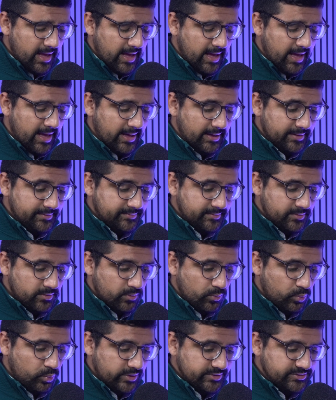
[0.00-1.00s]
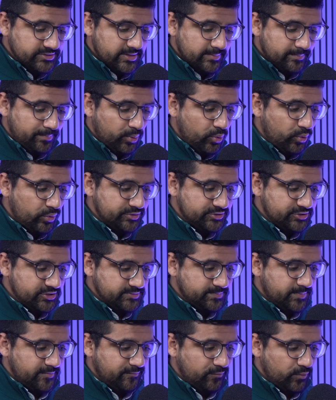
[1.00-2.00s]
And what's important,
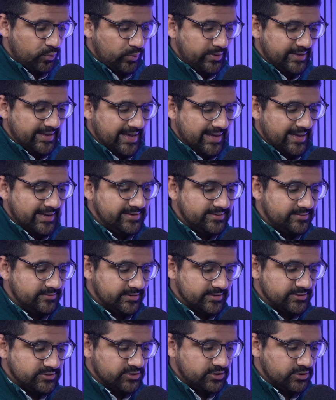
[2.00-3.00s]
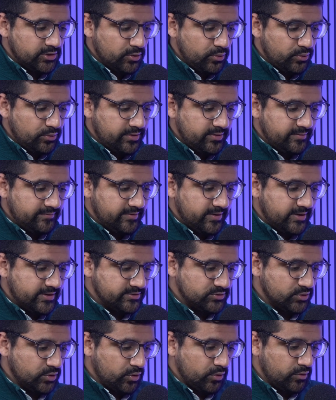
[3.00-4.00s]
just before we get into this, the
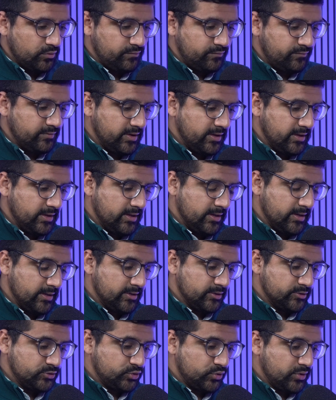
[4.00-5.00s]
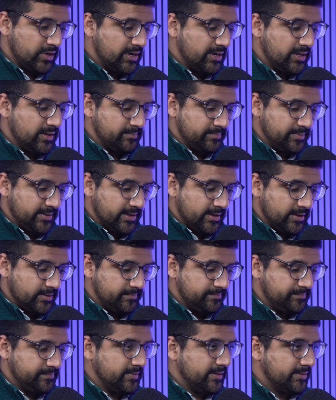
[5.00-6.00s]
verse of Surah Al-Anbiya
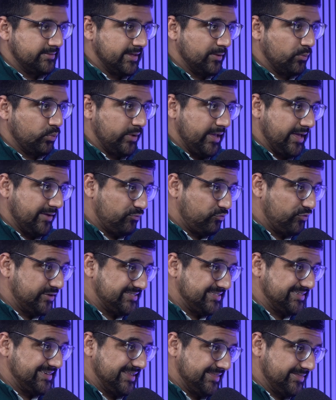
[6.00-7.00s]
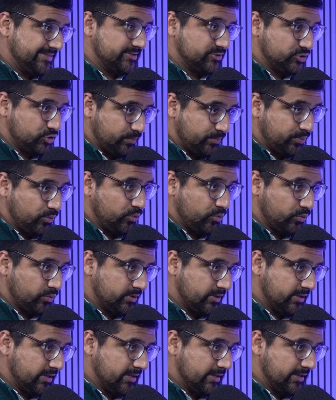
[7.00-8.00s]
that we have written in the Zabur,
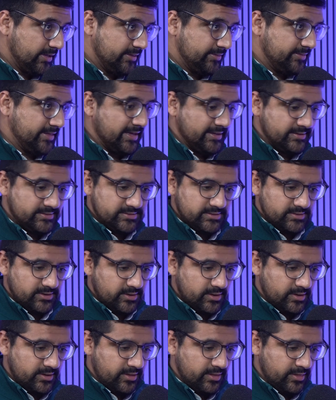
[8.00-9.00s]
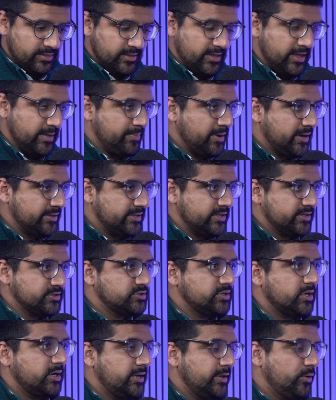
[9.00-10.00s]
that the Ibadiyya
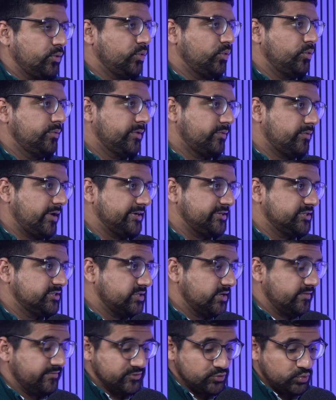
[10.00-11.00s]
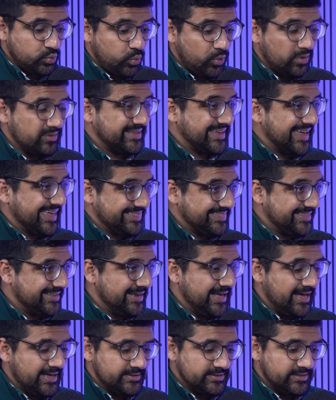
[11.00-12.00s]
Salihun, the righteous servants, will get the
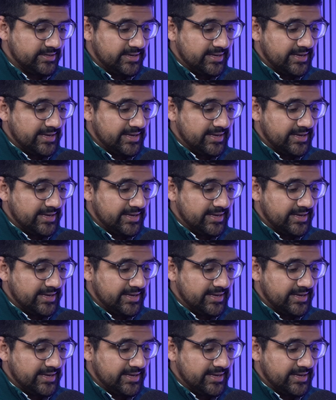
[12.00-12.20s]
land.